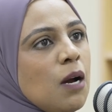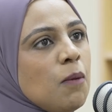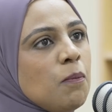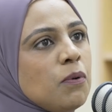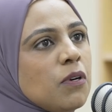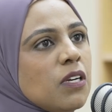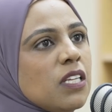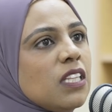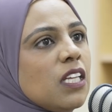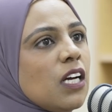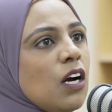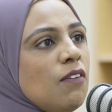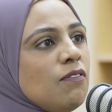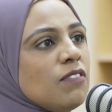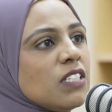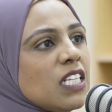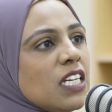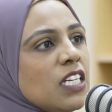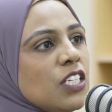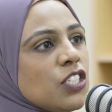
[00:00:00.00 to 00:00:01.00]
But the
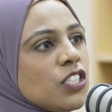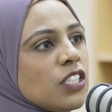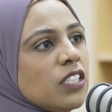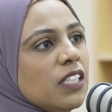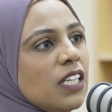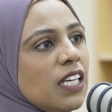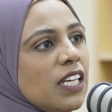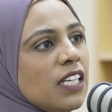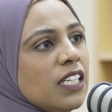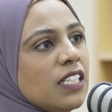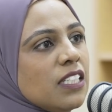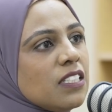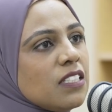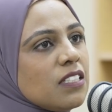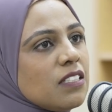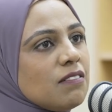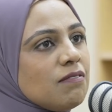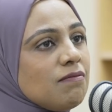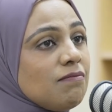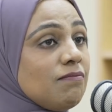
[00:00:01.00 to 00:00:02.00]
conversation
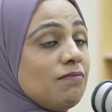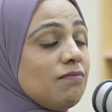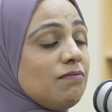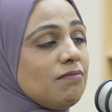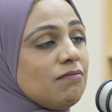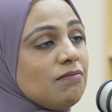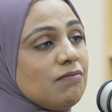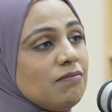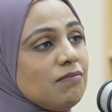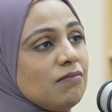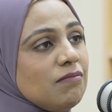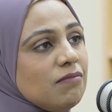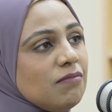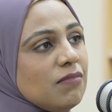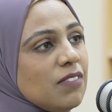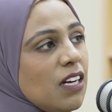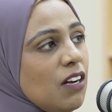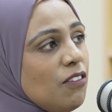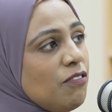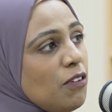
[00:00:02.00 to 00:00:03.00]
is,
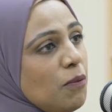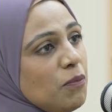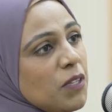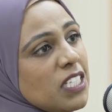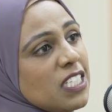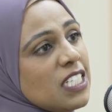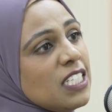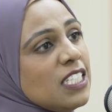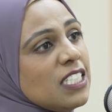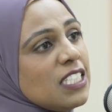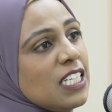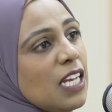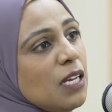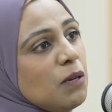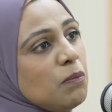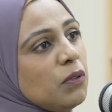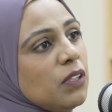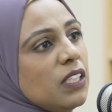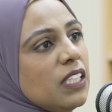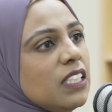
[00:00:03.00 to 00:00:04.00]
from the dinner
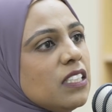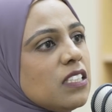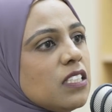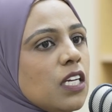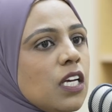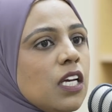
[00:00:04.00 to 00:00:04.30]
table, is